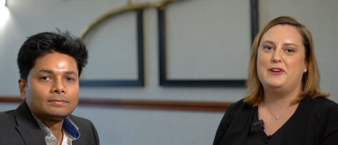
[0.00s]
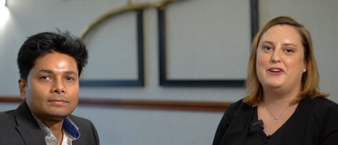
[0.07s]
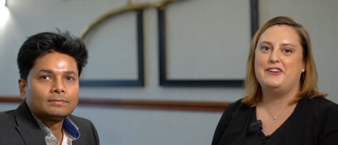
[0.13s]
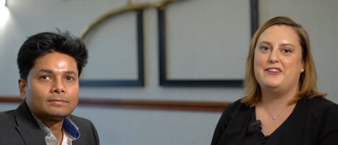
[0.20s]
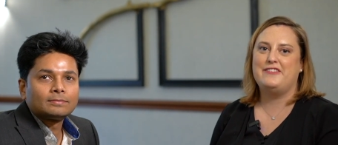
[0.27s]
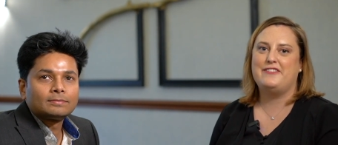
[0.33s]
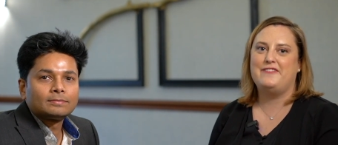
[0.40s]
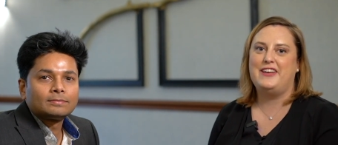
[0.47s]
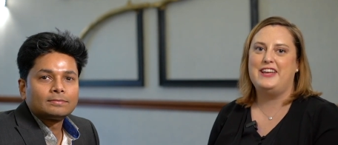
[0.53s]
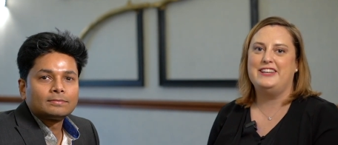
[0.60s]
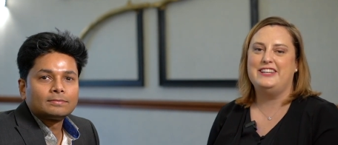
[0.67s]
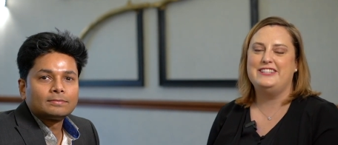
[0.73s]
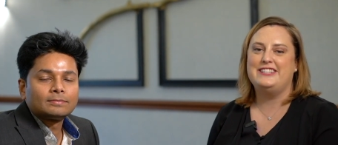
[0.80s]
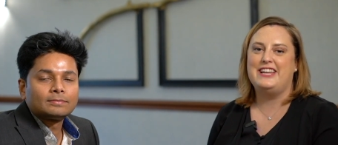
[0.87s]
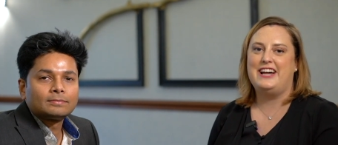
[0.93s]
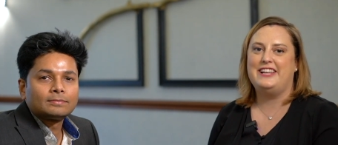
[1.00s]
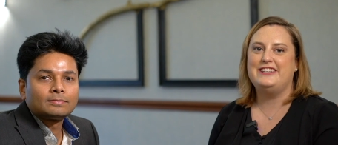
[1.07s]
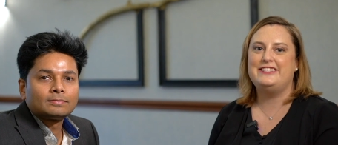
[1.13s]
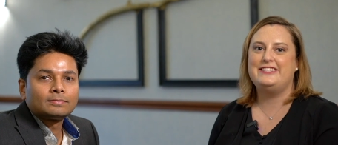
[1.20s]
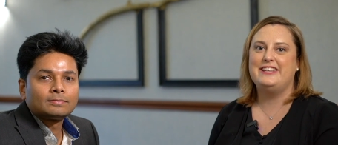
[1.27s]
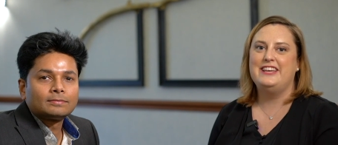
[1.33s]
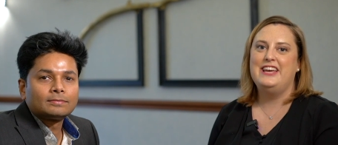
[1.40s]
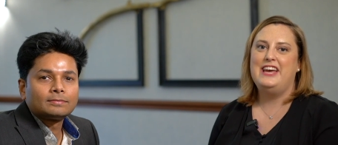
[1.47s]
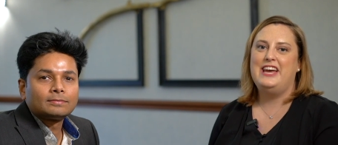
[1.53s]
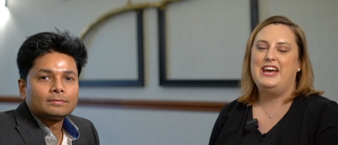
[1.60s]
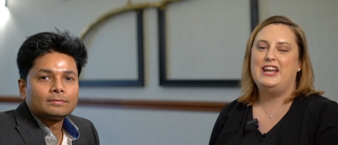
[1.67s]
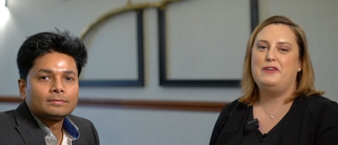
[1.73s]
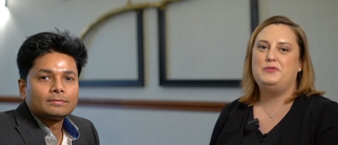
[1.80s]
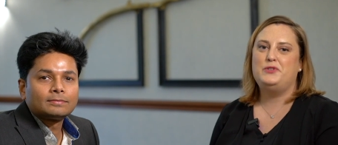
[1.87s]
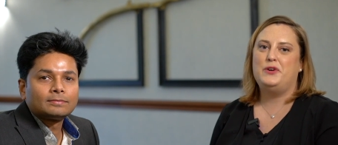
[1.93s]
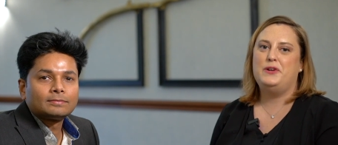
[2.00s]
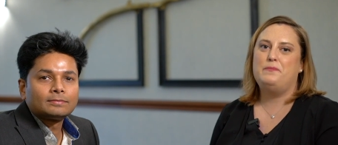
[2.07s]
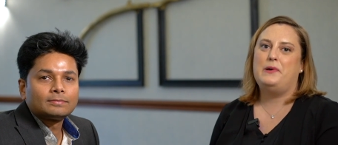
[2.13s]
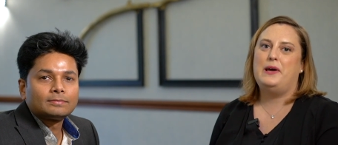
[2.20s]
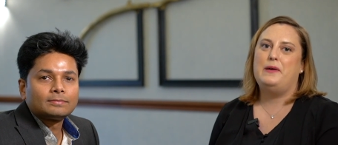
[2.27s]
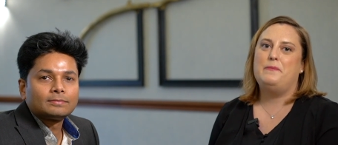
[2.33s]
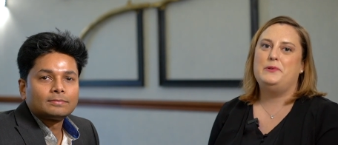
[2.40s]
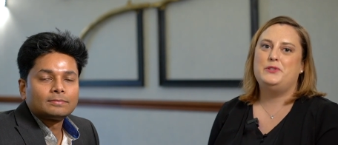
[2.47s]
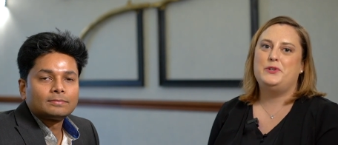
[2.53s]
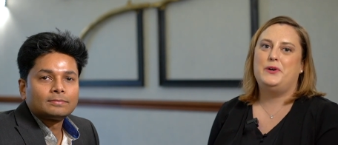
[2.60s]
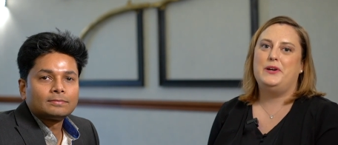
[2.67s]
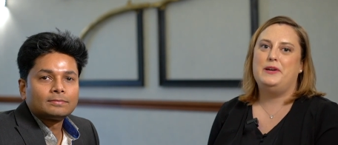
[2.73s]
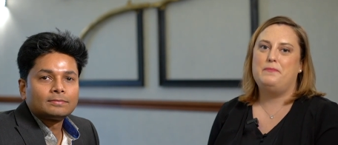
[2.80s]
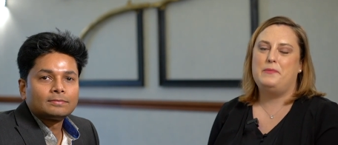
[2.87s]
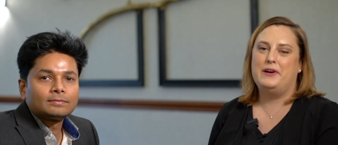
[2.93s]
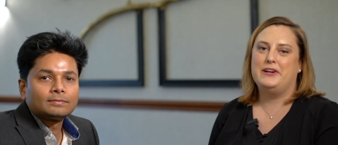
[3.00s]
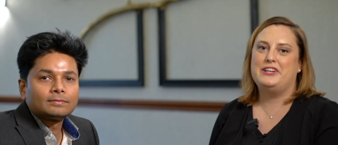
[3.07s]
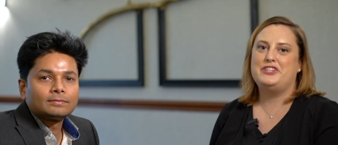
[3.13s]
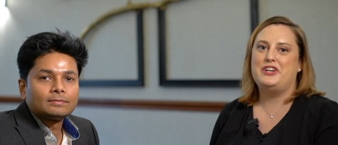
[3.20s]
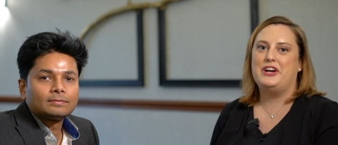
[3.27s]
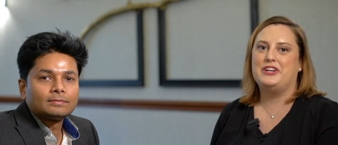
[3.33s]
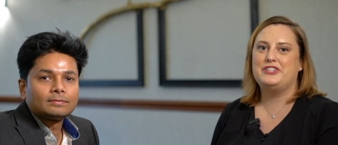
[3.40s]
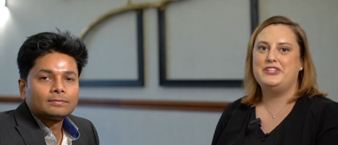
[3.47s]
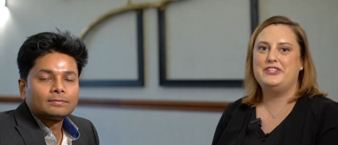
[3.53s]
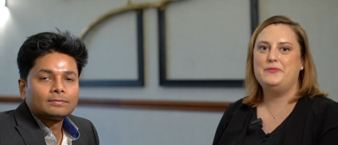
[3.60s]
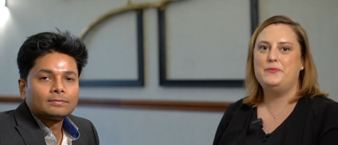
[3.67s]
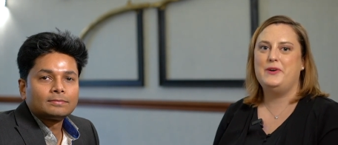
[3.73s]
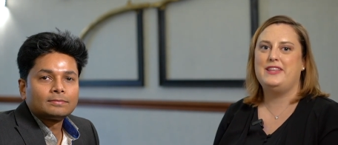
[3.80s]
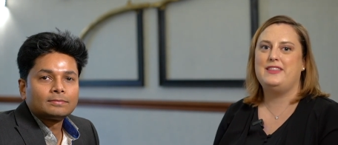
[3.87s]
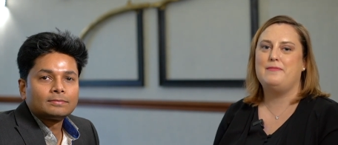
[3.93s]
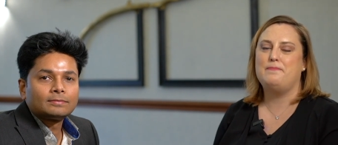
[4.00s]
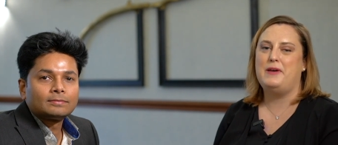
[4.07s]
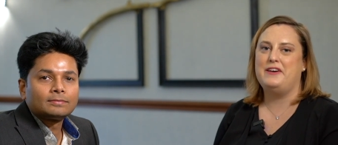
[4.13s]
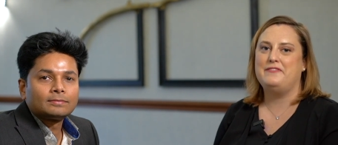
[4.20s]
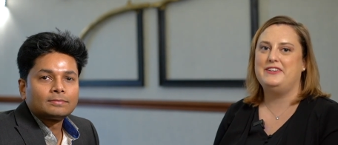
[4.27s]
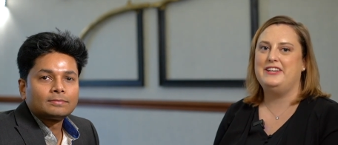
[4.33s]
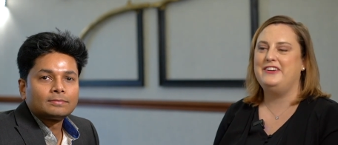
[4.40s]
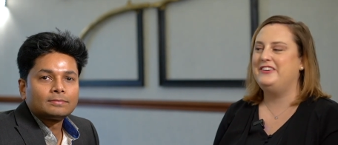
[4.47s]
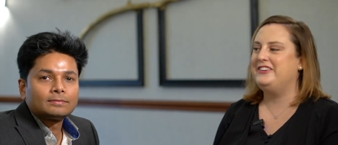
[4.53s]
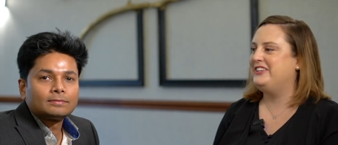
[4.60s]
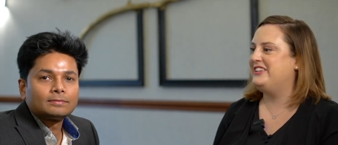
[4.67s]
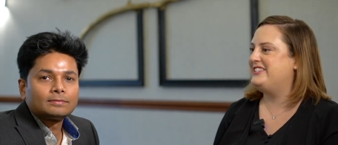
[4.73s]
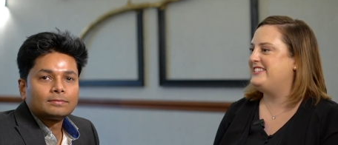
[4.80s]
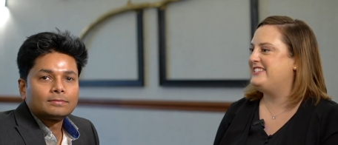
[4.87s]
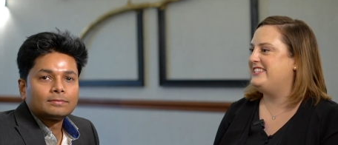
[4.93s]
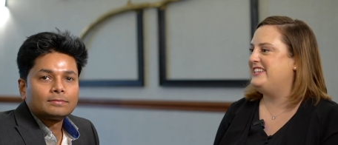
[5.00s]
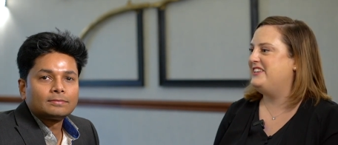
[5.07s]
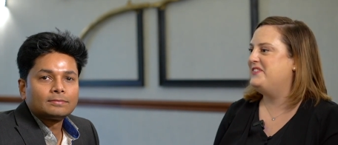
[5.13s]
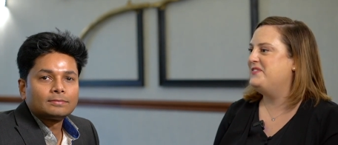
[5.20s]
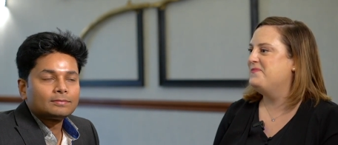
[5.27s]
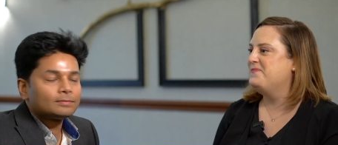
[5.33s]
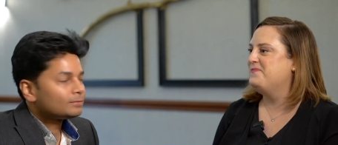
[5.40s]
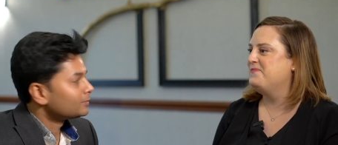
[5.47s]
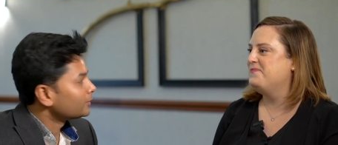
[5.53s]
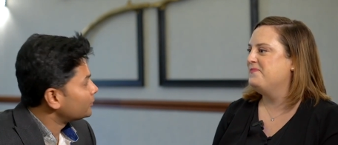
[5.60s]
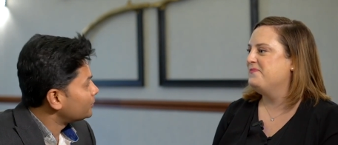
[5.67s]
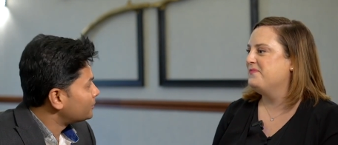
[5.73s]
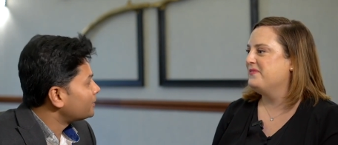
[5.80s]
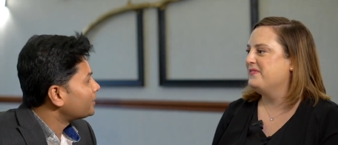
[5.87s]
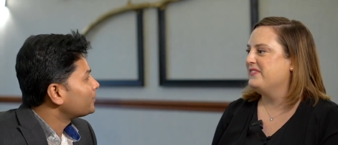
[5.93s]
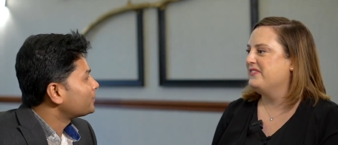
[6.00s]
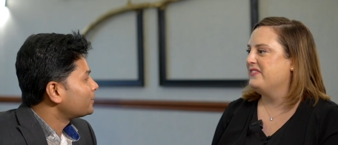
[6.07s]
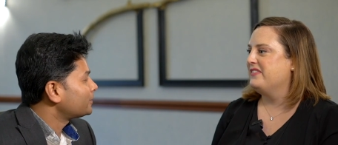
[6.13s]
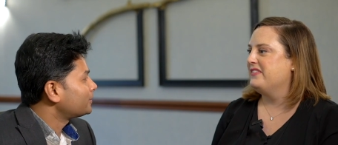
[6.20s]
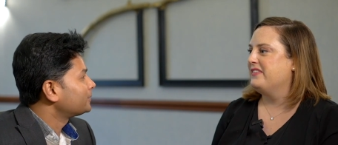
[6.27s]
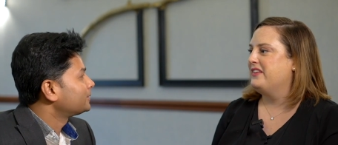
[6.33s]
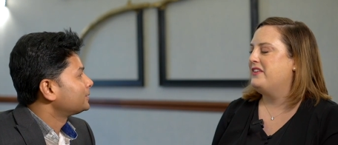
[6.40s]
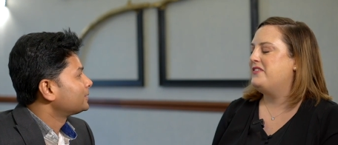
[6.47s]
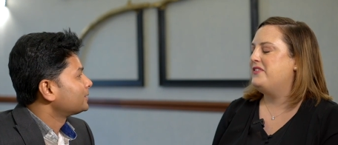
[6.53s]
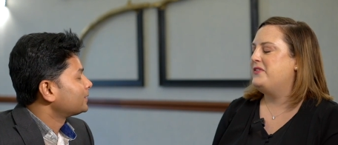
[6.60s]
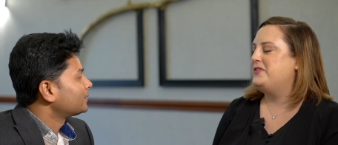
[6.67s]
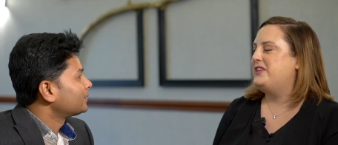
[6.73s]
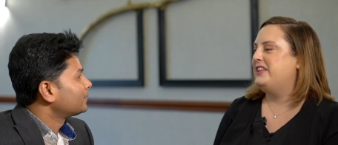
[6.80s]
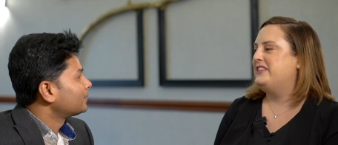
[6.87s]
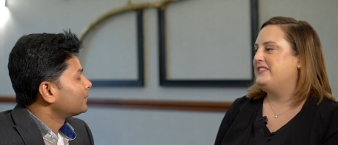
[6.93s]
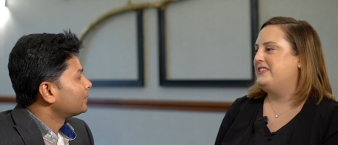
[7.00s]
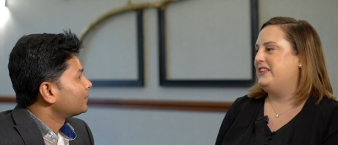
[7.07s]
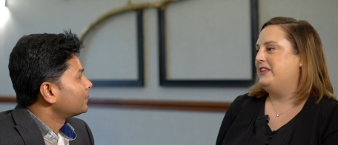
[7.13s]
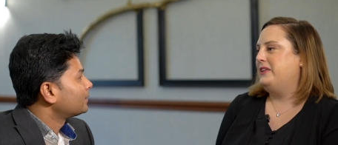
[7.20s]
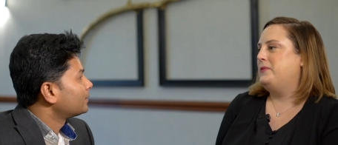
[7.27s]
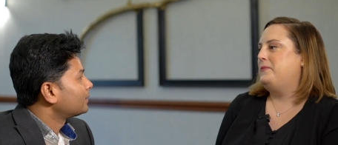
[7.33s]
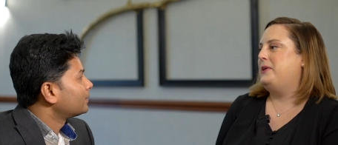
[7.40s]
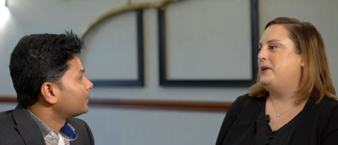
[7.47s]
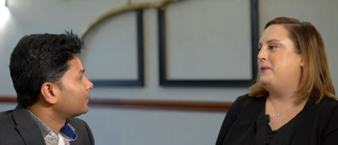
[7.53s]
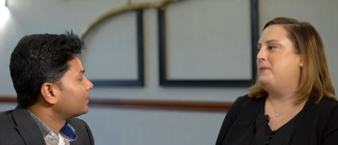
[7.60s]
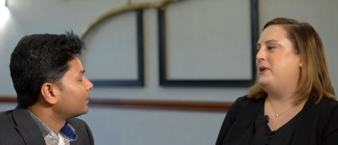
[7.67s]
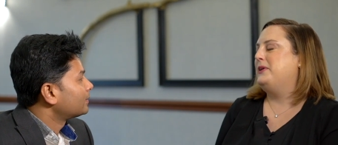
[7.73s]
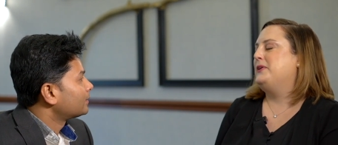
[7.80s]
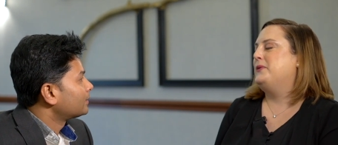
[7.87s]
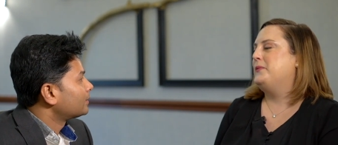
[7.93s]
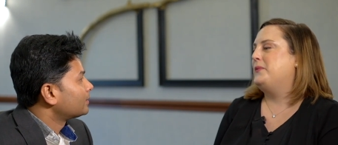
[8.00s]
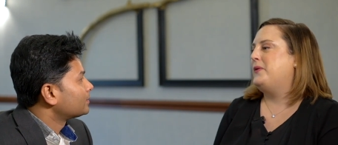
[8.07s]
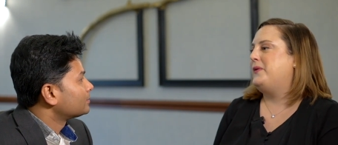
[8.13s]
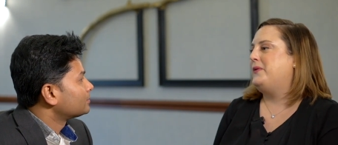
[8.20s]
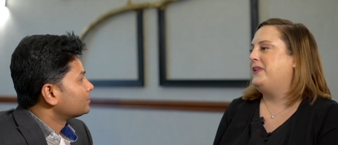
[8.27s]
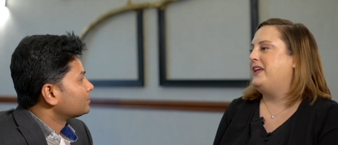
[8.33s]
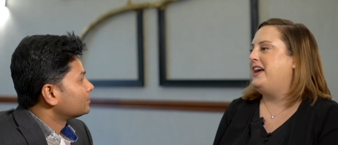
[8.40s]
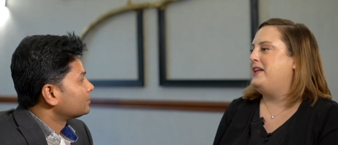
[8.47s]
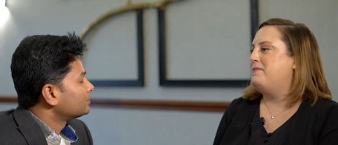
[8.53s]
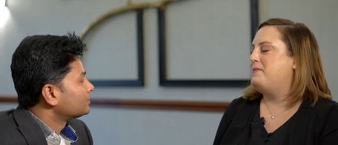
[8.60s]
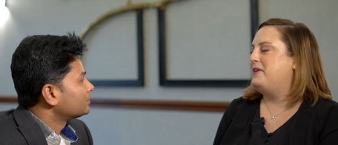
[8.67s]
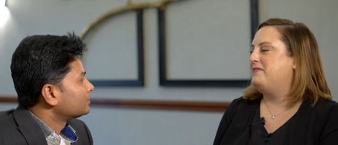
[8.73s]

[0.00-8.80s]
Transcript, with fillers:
Speaker 1: Americas event in Dallas, and I'm joined by Bejoy Pankajakshan with Mavenir. Good to see you.
Speaker 2: Good to see you too.
Speaker 1: So tell us a little bit about your role at